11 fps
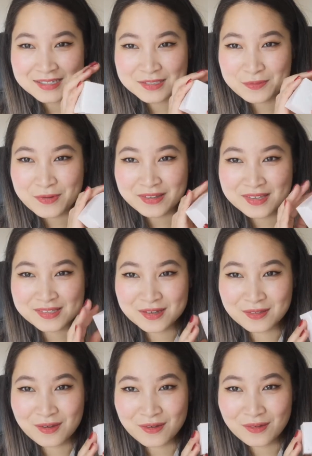to bring this
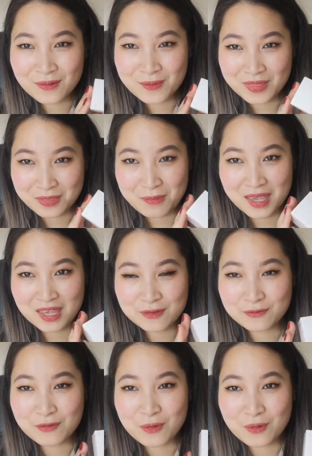along with me
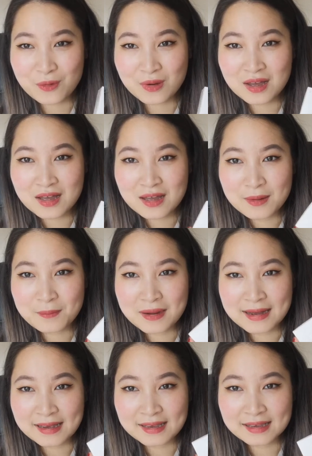for
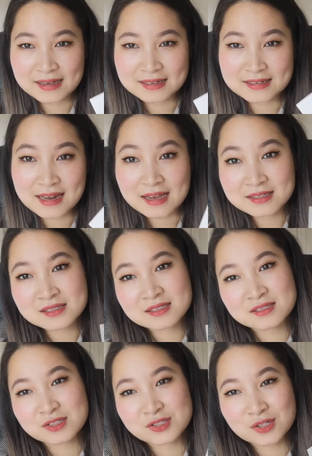my next
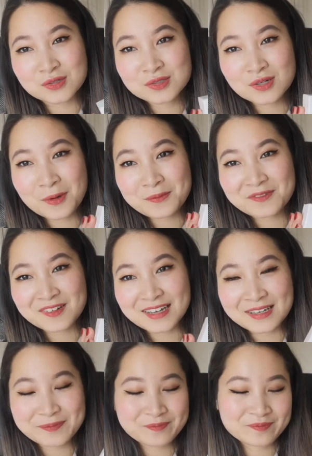shoot, hopefully.
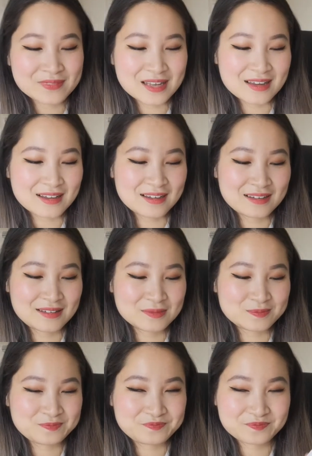
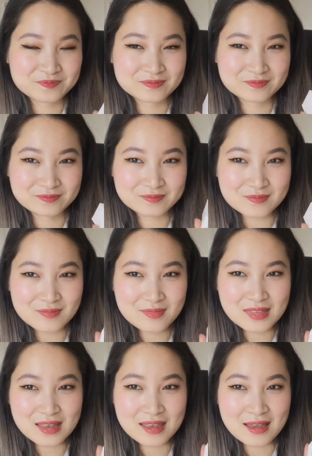Um,
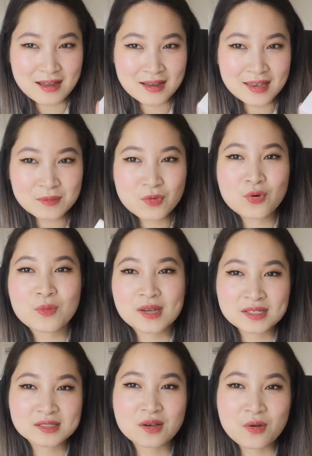I am
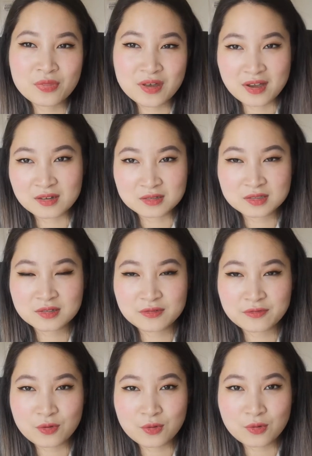always on the hunt
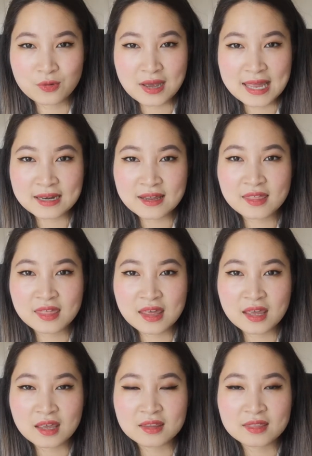for
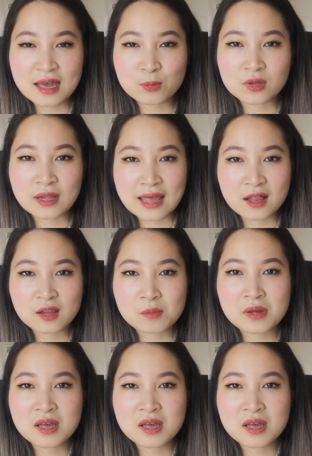anything that will help